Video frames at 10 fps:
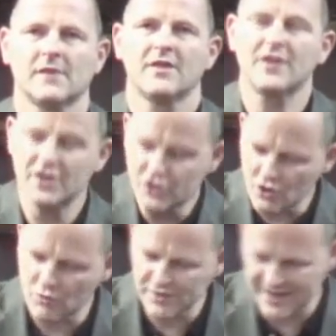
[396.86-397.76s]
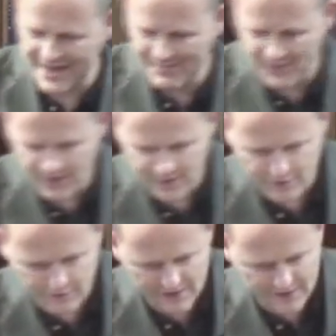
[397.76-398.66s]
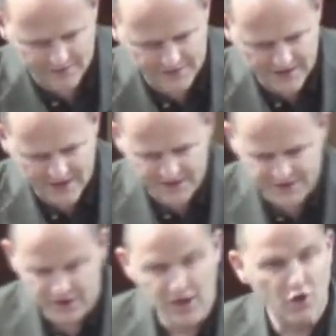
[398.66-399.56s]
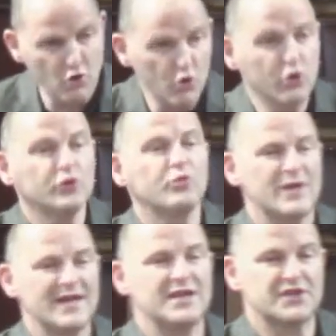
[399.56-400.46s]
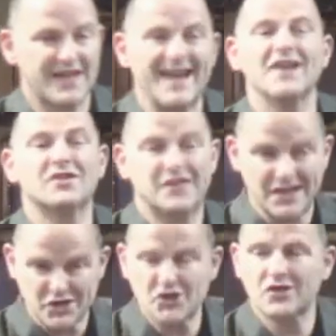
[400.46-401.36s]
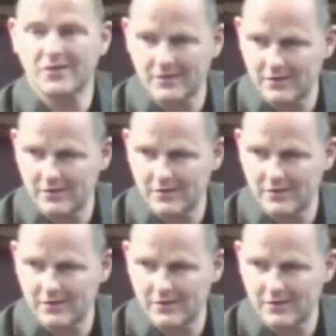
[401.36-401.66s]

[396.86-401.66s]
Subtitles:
that is always happening in our lives as old ways get ditched